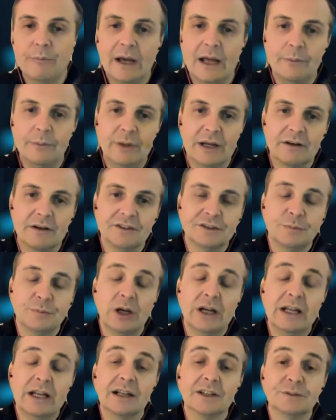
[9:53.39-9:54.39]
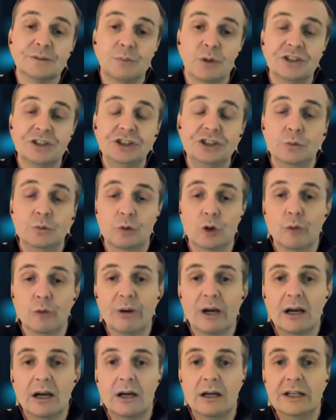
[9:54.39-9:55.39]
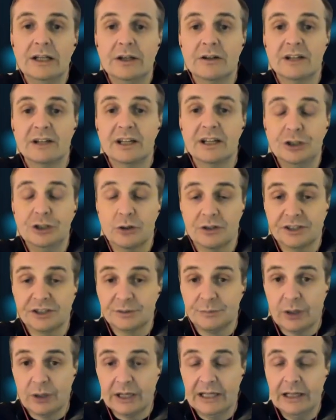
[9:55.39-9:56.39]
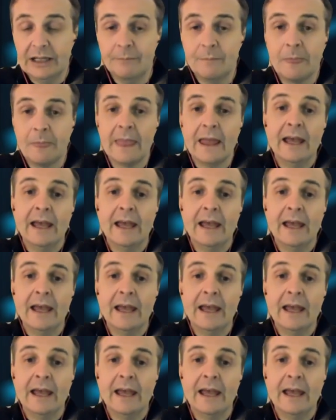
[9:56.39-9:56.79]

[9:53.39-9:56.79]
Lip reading: and better at spotting and spot you up earlier than you're going to spot him.